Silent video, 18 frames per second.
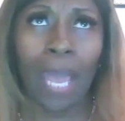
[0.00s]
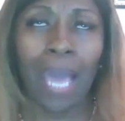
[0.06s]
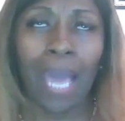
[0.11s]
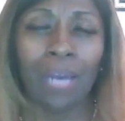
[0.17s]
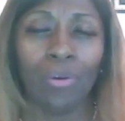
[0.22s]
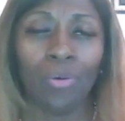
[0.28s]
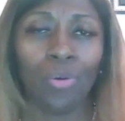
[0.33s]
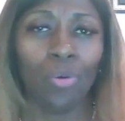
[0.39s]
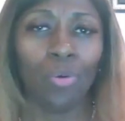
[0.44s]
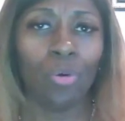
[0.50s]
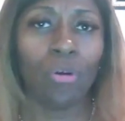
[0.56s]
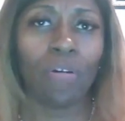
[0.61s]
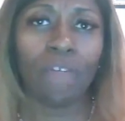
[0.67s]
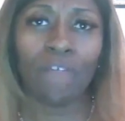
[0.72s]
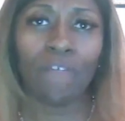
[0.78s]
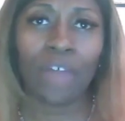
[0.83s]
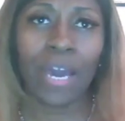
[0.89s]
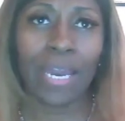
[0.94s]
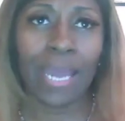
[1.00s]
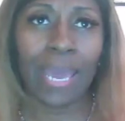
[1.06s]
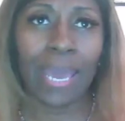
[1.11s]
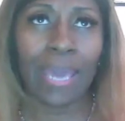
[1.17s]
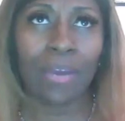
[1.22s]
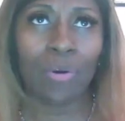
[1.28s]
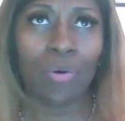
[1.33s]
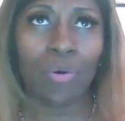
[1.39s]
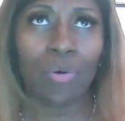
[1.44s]
I don't glorify
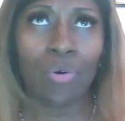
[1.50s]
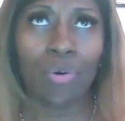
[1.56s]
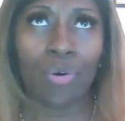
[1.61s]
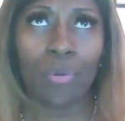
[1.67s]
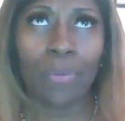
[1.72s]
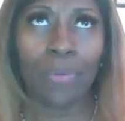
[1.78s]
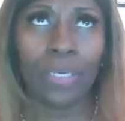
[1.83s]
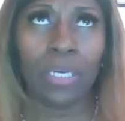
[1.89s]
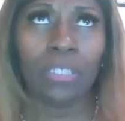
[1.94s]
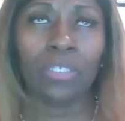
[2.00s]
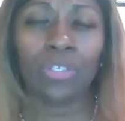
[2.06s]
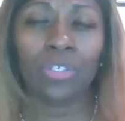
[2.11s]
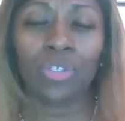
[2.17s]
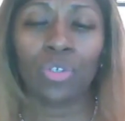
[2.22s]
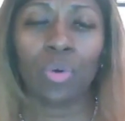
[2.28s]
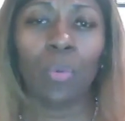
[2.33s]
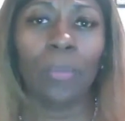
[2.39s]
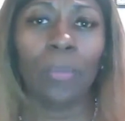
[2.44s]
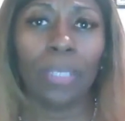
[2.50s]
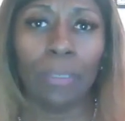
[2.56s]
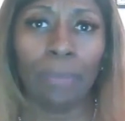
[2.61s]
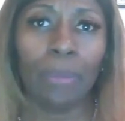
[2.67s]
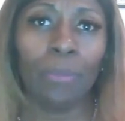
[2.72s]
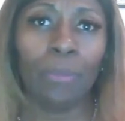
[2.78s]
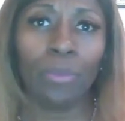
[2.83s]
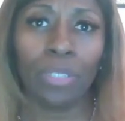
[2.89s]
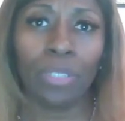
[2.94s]
that at all because there's so many
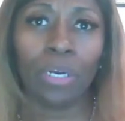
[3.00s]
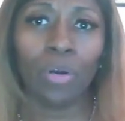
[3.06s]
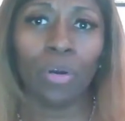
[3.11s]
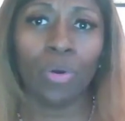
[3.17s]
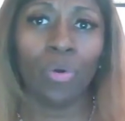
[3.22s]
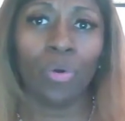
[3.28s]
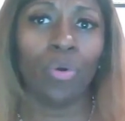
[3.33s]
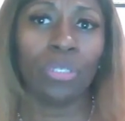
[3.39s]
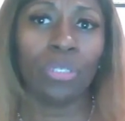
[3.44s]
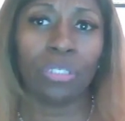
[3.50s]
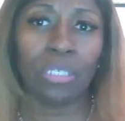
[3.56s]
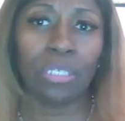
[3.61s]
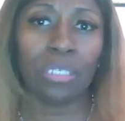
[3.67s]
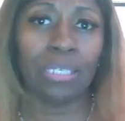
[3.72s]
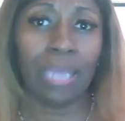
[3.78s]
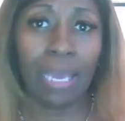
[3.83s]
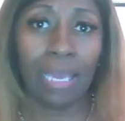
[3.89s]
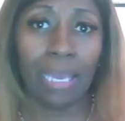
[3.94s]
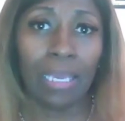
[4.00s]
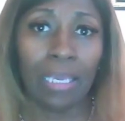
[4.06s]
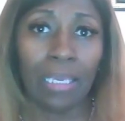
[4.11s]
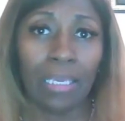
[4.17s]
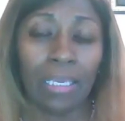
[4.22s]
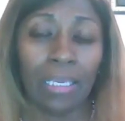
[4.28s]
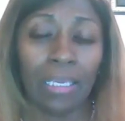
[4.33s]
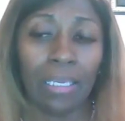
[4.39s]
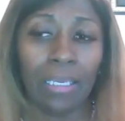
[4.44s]
people that are gone
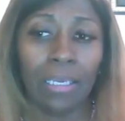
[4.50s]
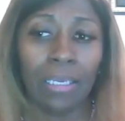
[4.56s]
today